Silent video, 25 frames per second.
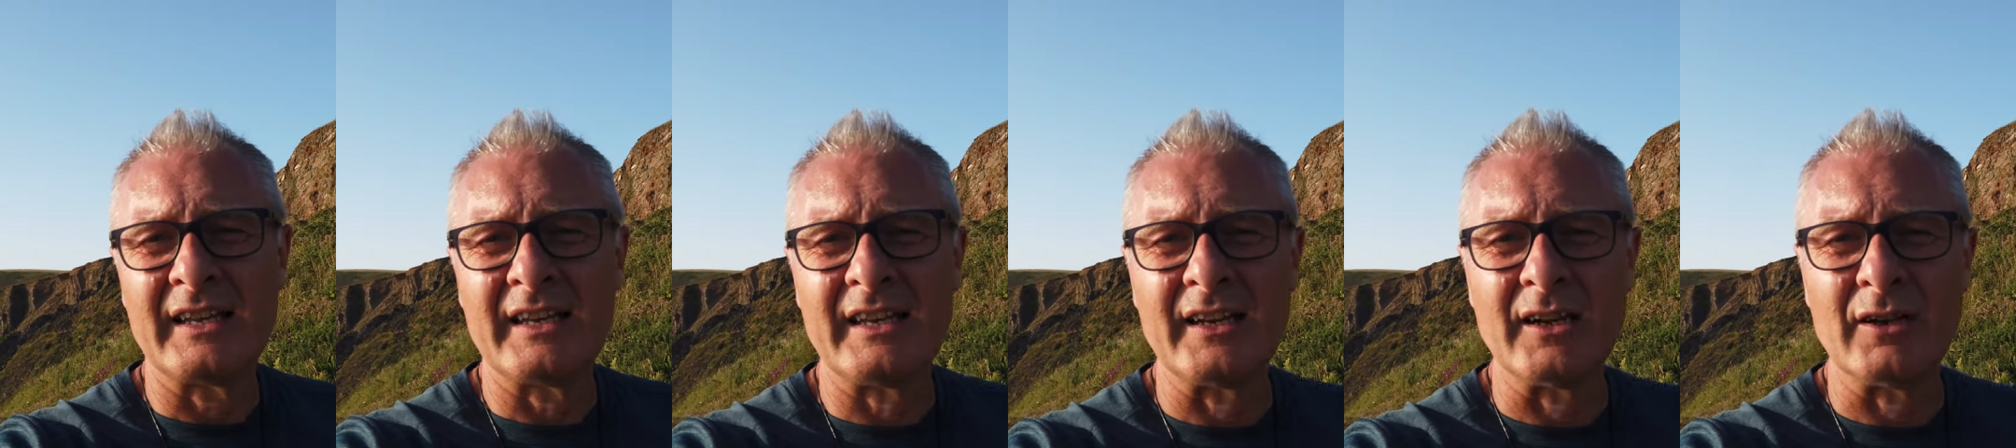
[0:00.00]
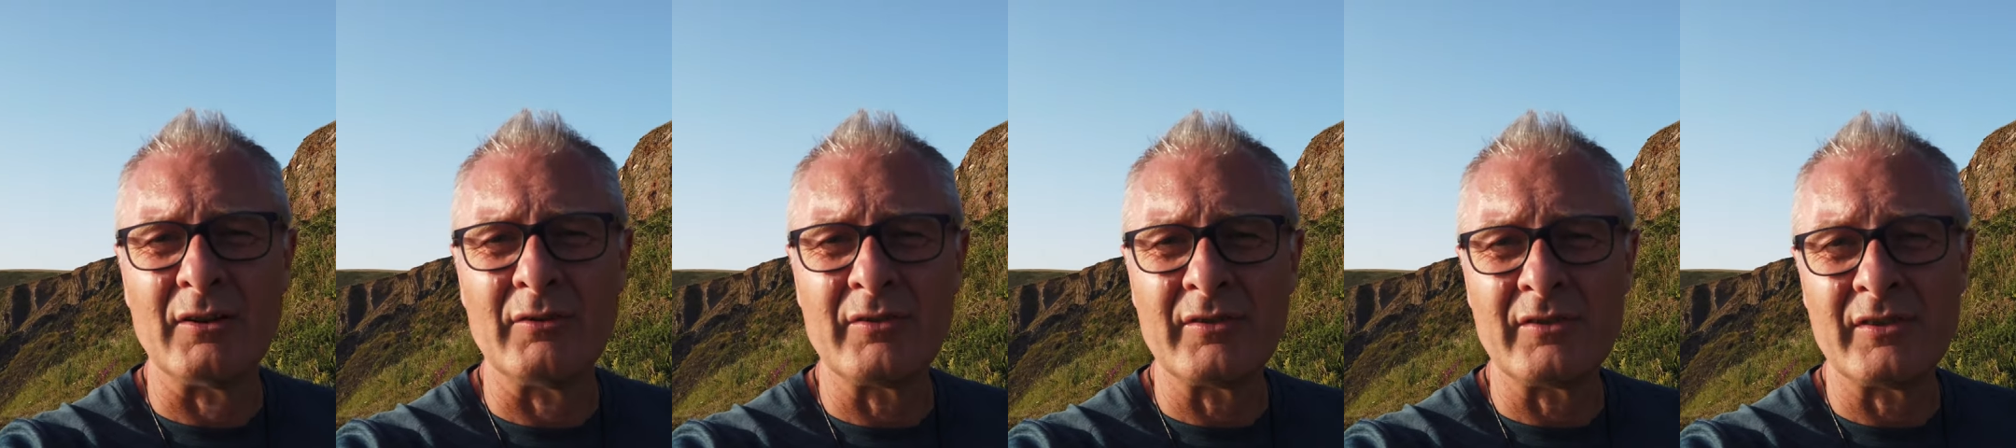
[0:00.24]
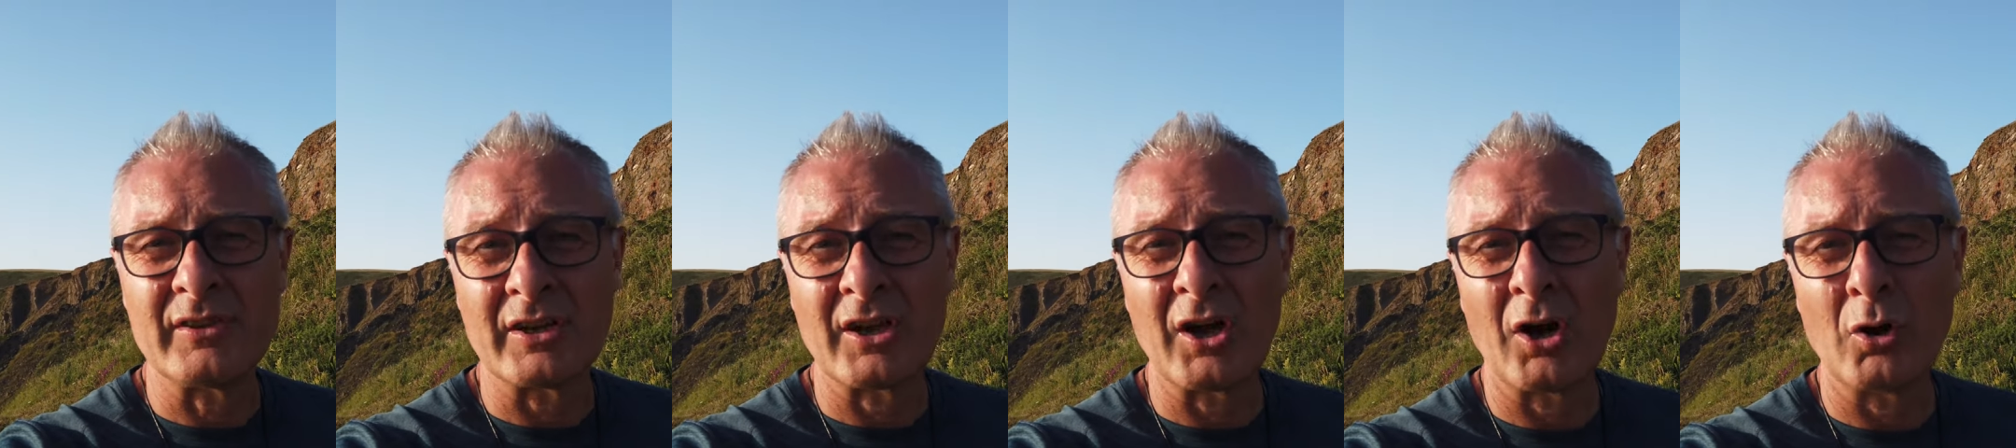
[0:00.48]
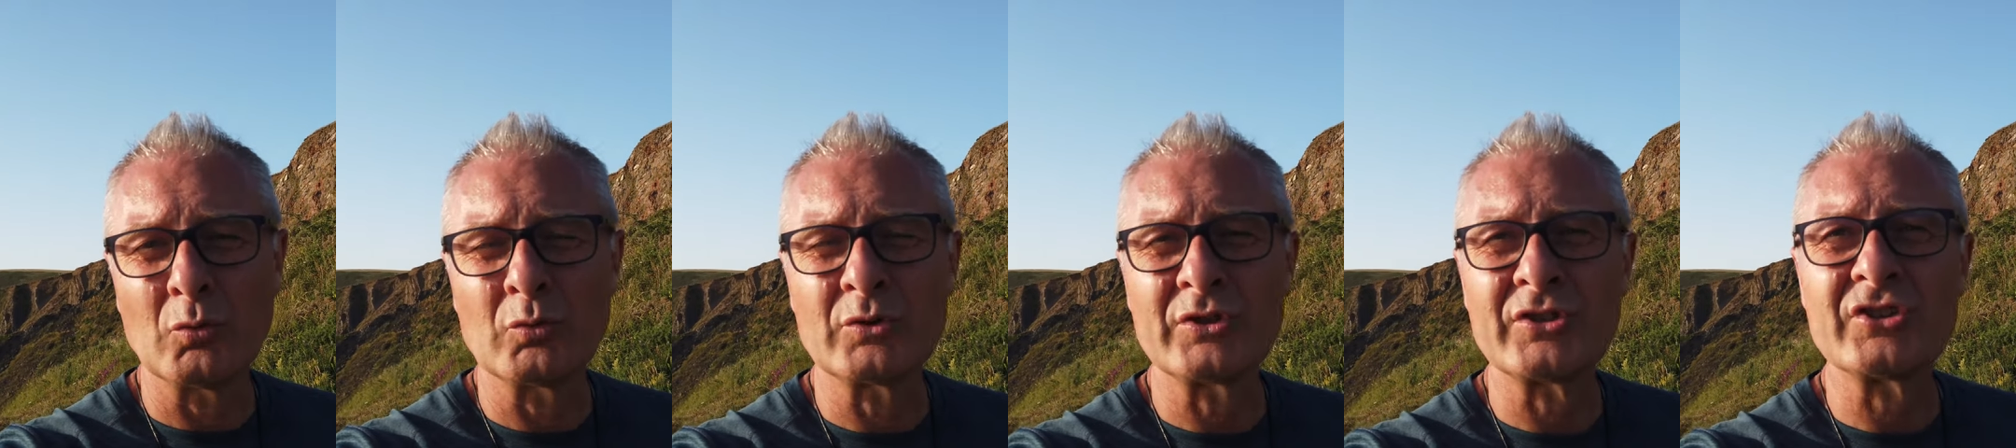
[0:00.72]
you know, the
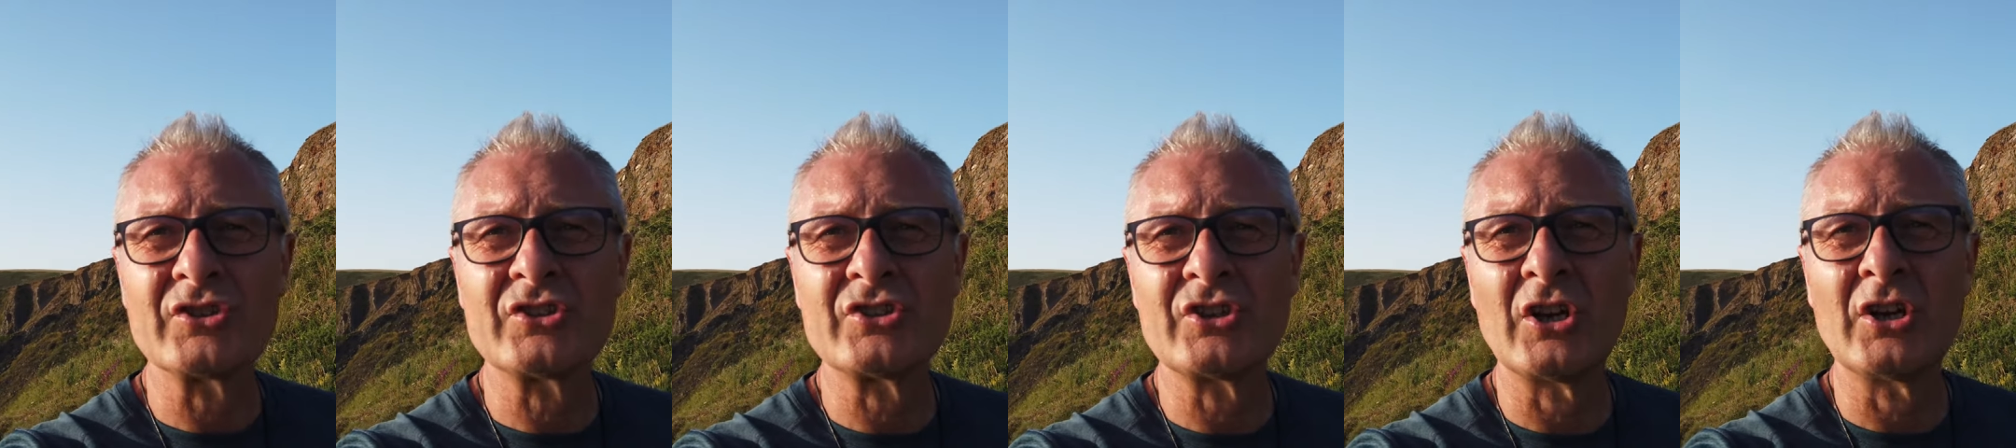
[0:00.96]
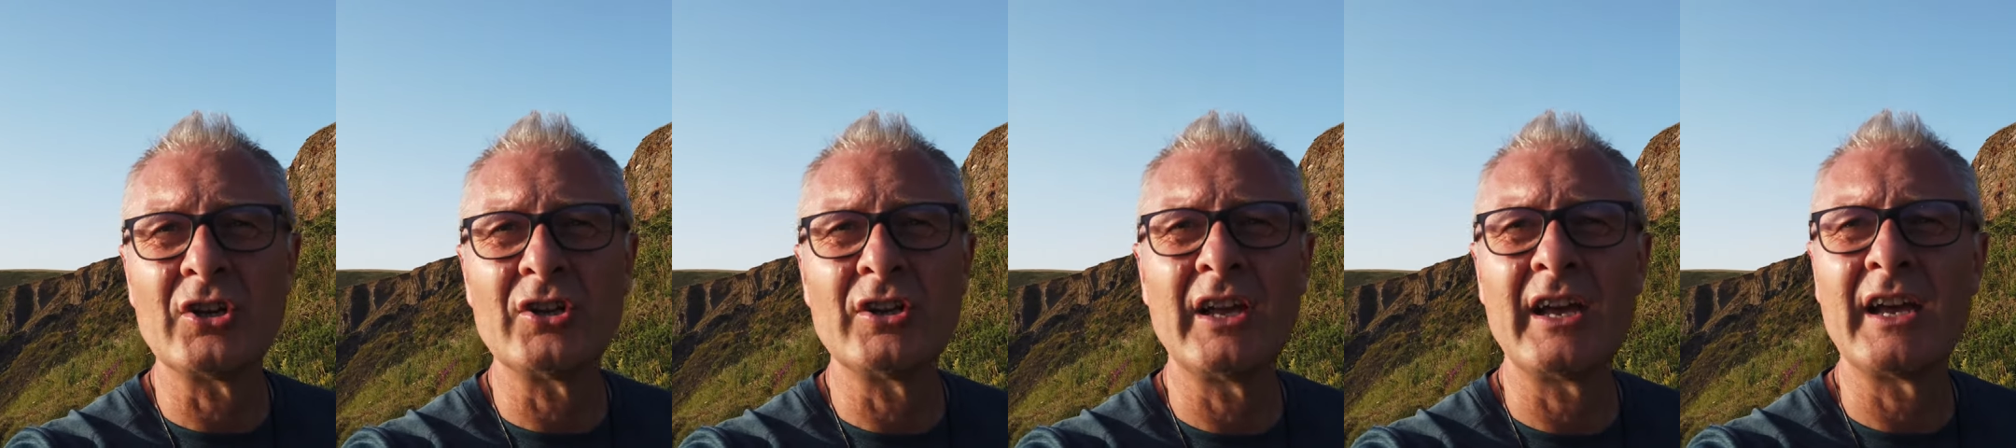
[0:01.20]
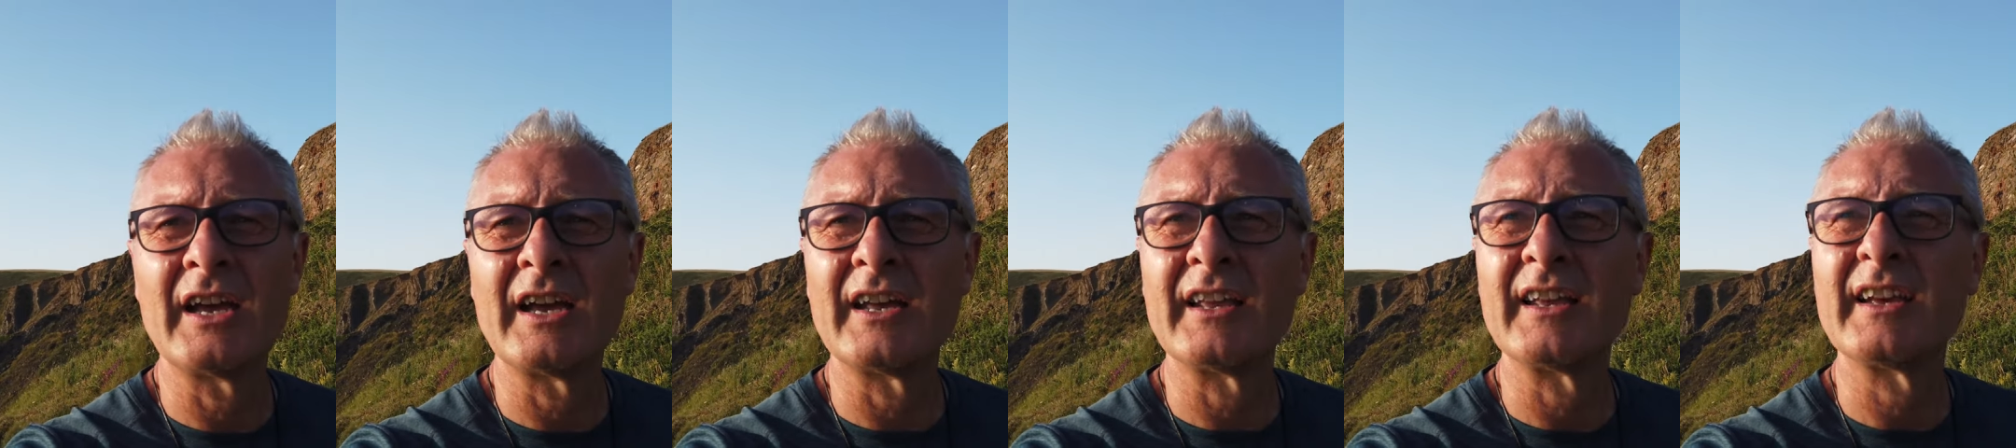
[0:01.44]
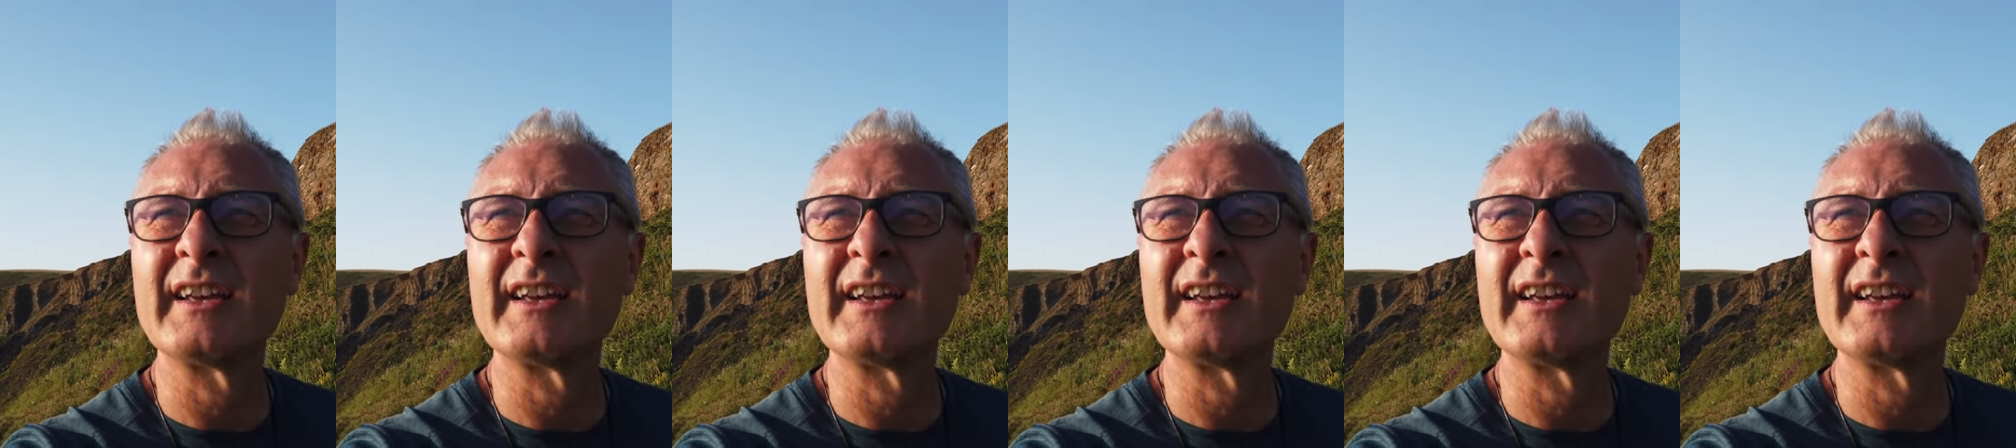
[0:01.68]
golden sun.